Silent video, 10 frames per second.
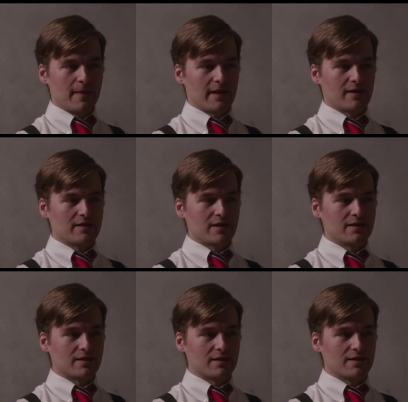And I think
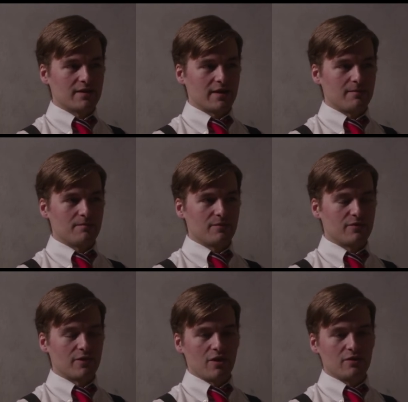that
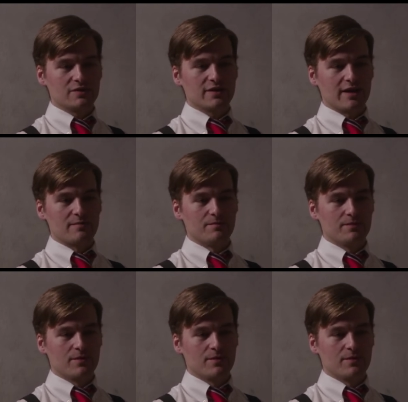for a long time,